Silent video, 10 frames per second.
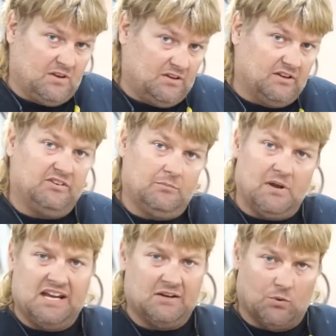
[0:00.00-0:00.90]
And does it
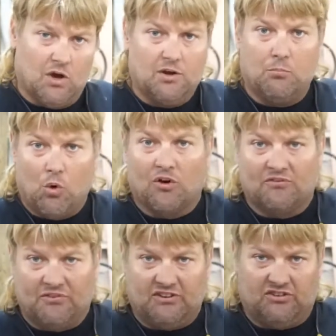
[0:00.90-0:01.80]
make it run more
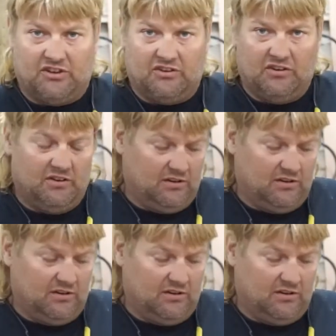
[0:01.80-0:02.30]
efficient?